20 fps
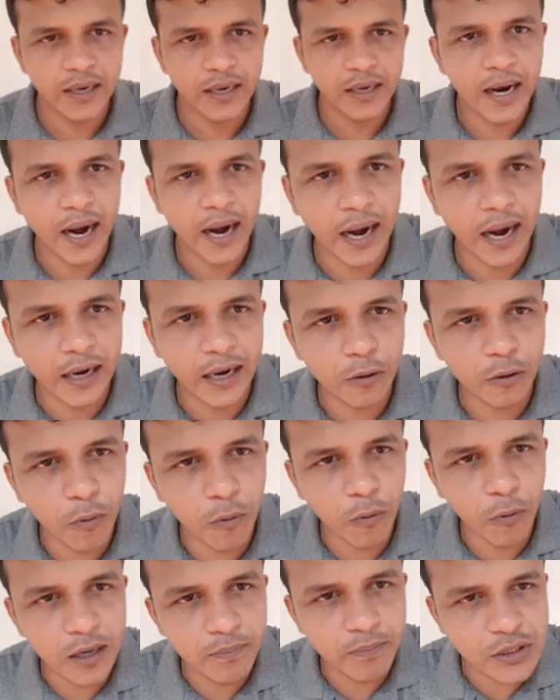and
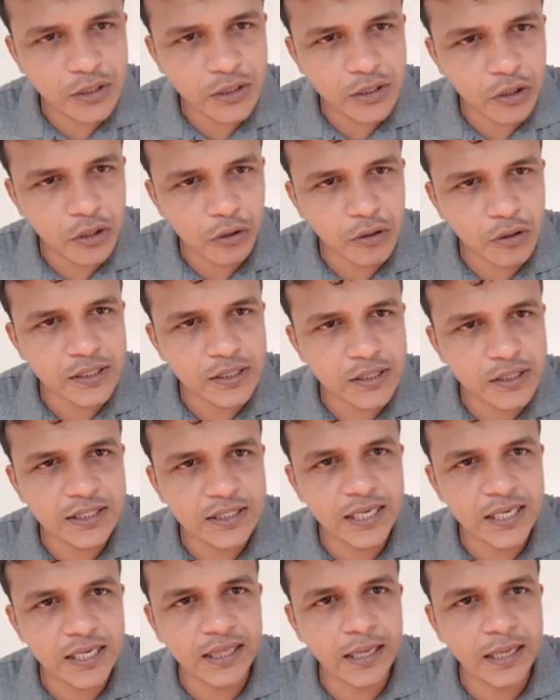1 by 0 is
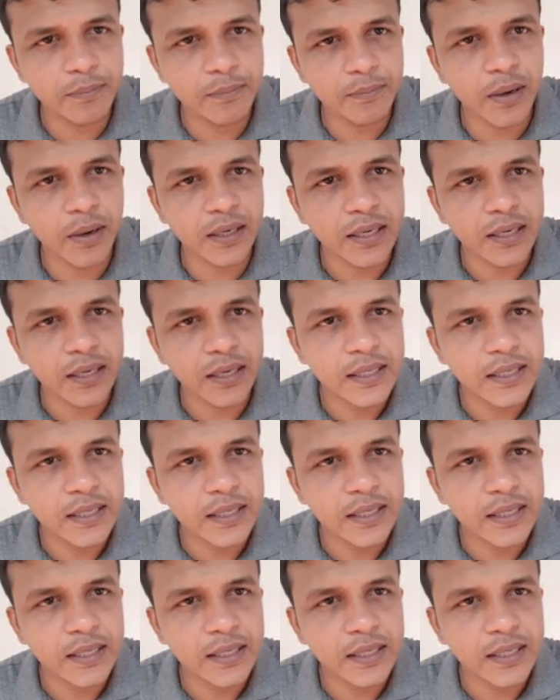nothing but